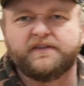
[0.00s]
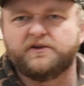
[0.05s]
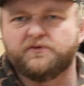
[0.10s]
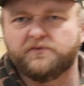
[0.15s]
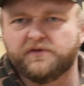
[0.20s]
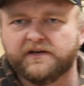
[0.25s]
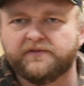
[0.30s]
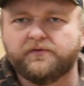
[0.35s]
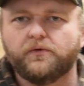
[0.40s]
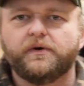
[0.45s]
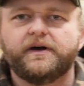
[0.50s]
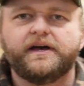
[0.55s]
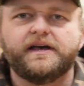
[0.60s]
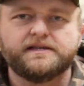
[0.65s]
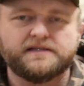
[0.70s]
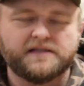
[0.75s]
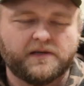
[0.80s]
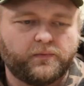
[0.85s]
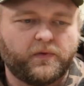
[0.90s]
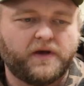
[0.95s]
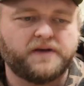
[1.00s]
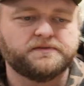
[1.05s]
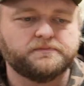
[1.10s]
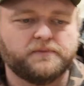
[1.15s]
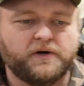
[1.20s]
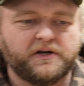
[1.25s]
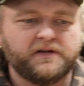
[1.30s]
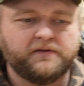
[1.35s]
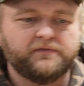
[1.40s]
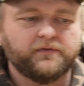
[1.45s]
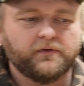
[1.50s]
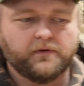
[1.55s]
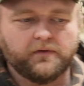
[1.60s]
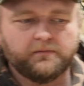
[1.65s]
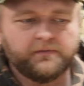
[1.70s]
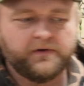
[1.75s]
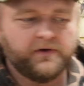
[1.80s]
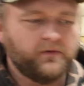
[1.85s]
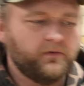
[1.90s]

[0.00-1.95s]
and they do giveaways and they raise money for